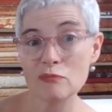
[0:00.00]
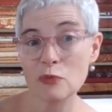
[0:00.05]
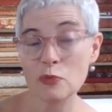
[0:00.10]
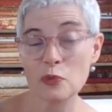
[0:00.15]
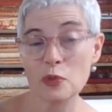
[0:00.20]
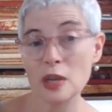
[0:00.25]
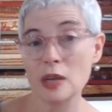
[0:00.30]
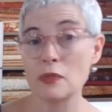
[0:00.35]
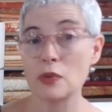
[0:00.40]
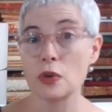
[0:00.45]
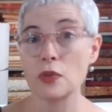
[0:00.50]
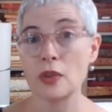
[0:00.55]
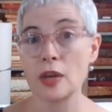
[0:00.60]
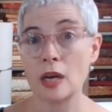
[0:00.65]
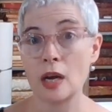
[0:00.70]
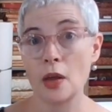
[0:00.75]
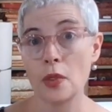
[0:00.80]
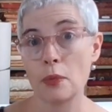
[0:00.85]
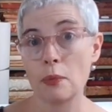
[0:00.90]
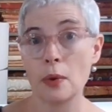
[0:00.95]
flavor that
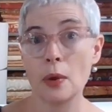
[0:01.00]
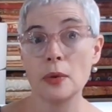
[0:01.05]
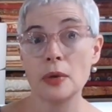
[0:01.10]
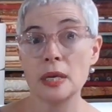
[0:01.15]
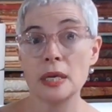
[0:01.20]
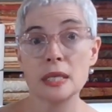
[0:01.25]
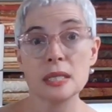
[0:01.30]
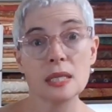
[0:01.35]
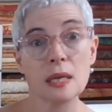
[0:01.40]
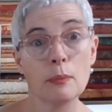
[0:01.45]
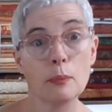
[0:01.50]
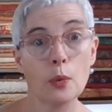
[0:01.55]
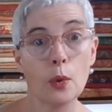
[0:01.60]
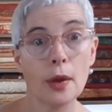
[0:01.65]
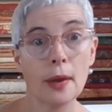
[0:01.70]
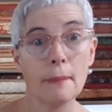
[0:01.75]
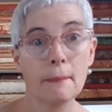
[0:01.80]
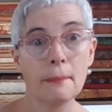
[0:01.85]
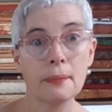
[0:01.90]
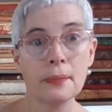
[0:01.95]
got thrown in at some
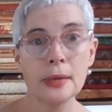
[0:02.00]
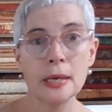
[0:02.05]
point.